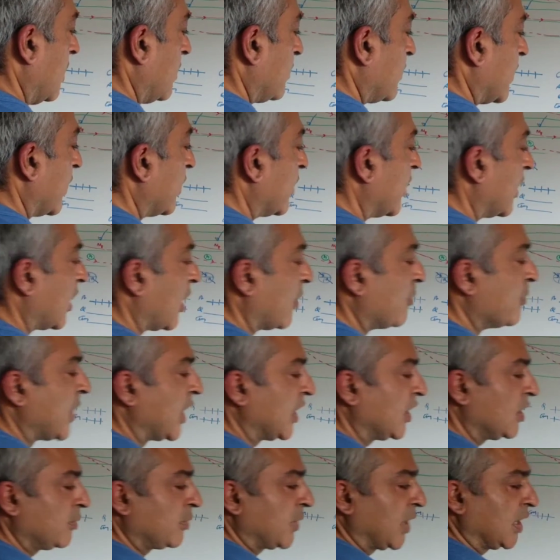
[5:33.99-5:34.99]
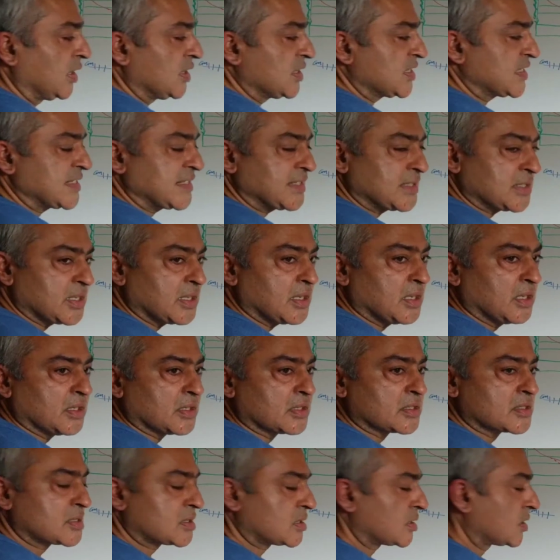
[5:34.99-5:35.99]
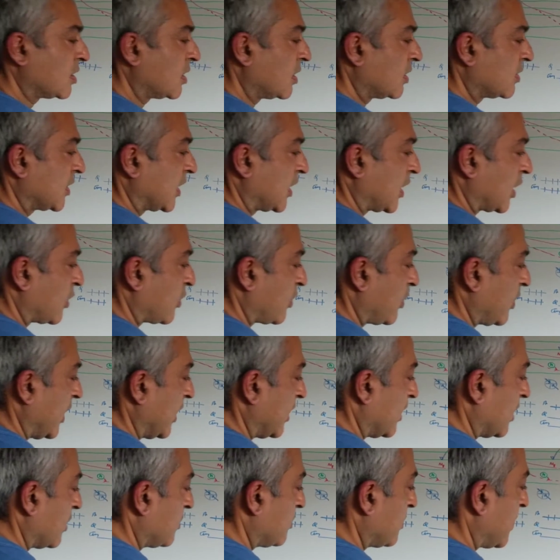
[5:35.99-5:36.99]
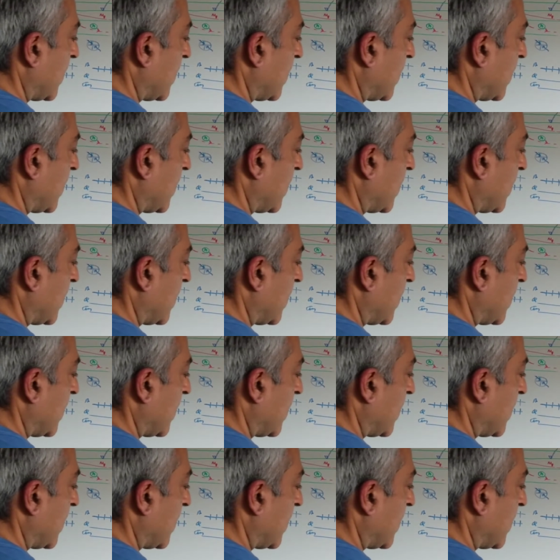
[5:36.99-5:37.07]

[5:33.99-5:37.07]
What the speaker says: then there are many, many seeds that are created